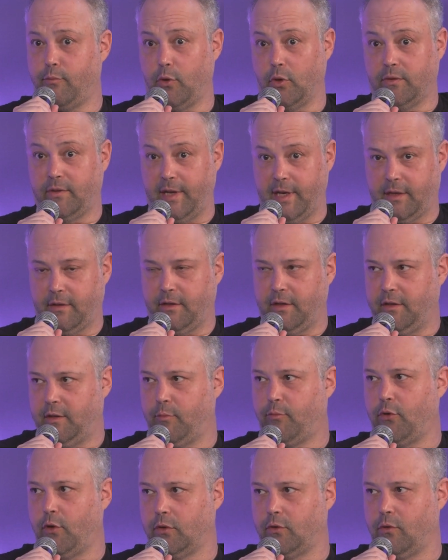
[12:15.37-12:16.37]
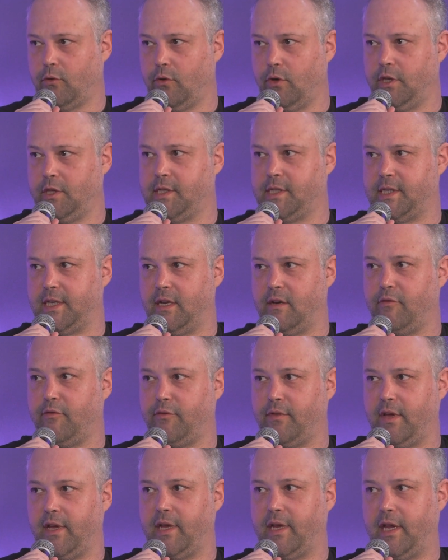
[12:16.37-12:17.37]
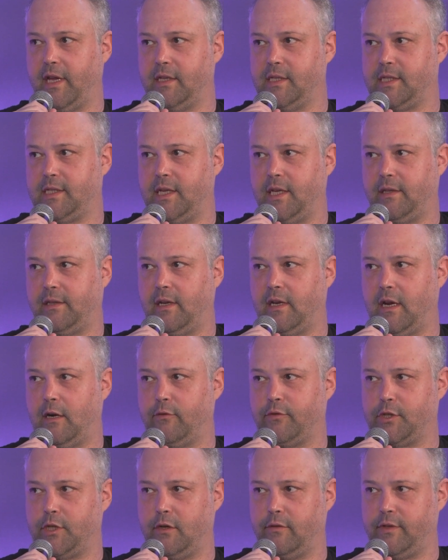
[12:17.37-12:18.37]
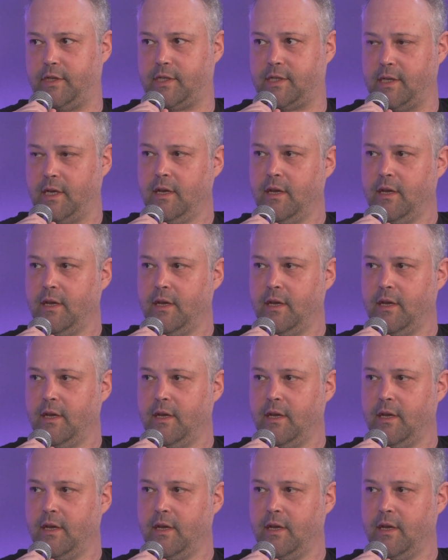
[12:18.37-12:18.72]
protecting the protocol itself against denial of service.